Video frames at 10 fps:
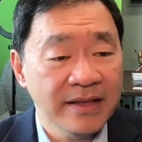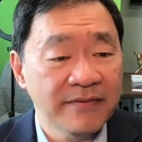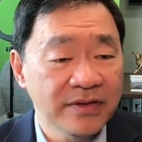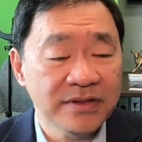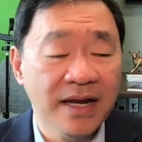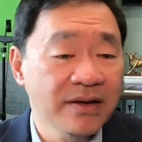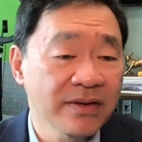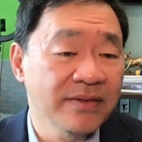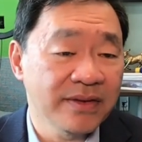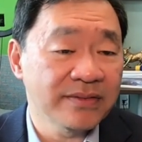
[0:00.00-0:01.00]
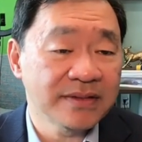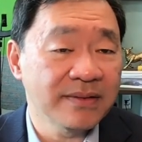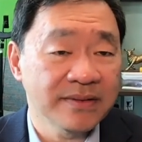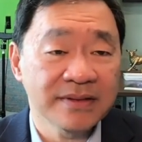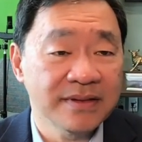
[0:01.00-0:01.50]
future. And I agree with you.
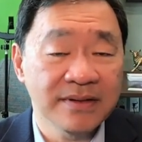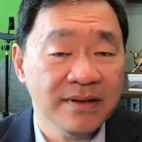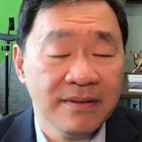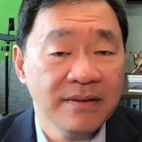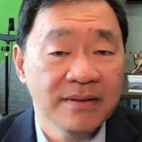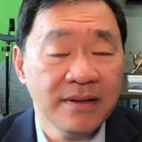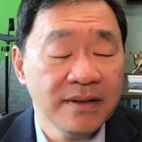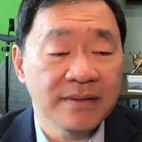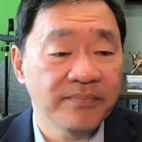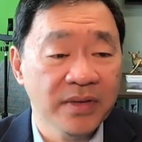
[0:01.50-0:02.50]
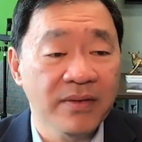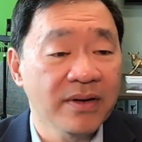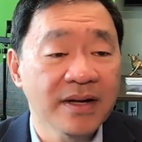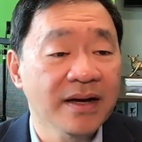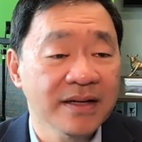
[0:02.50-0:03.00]
They're
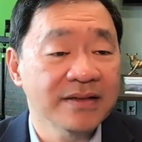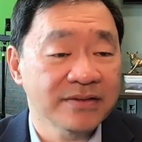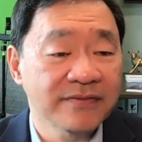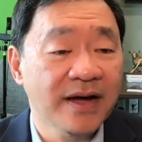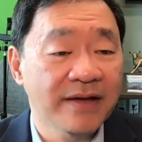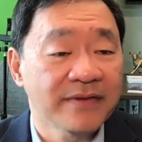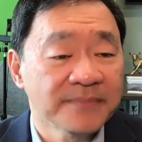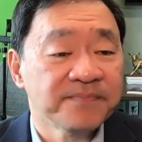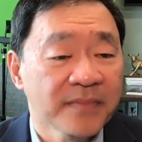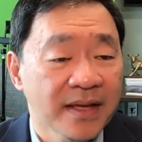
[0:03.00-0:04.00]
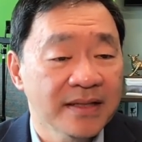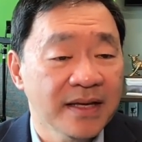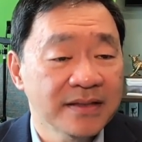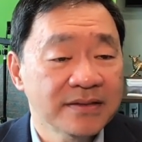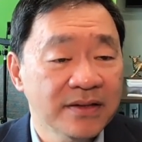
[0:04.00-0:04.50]
all not going to survive.
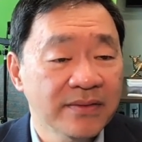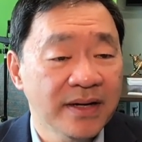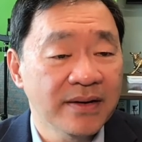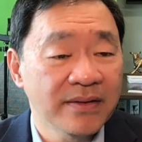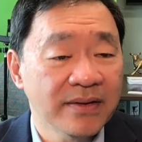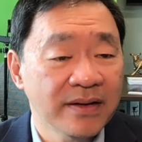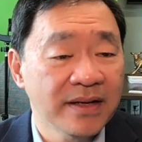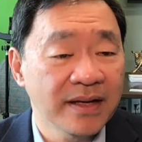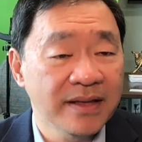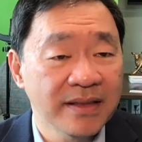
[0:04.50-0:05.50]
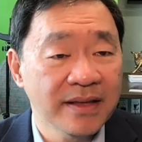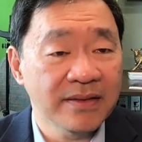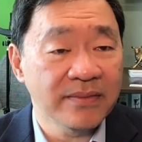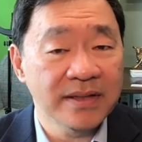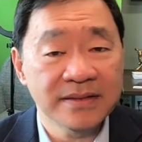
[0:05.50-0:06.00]
And the
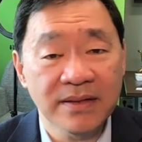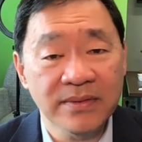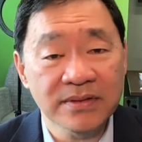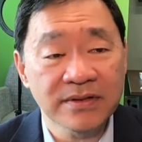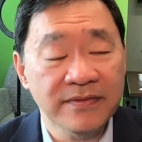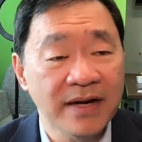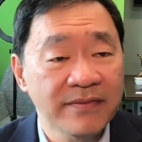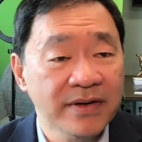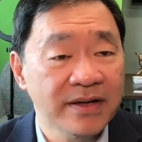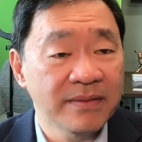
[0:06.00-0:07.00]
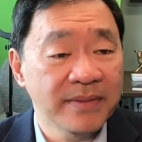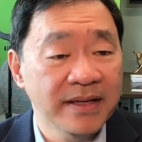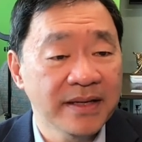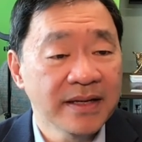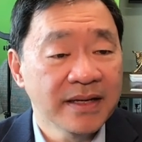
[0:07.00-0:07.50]
ones that will survive are going to
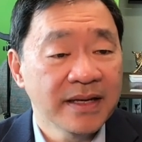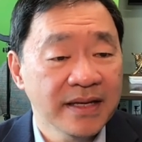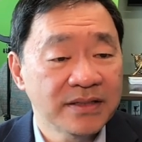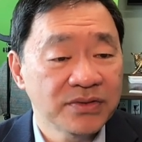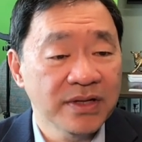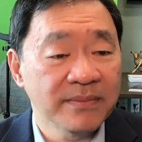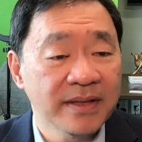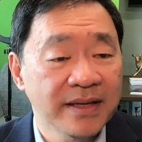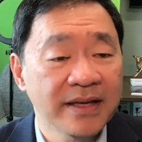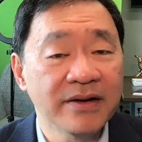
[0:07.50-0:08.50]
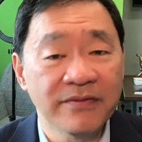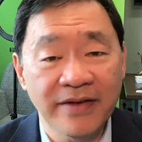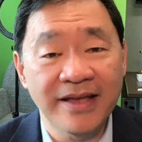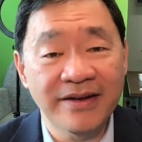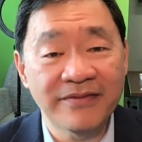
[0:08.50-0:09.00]
be extremely
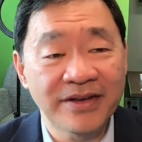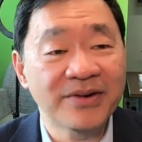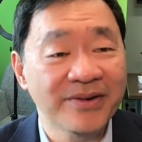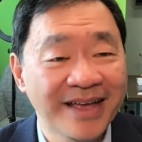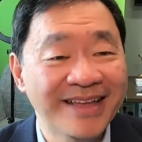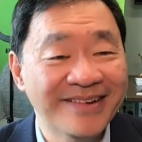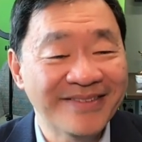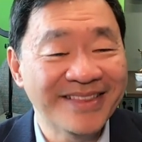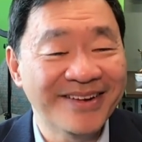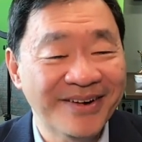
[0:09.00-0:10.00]
innovative and creative in their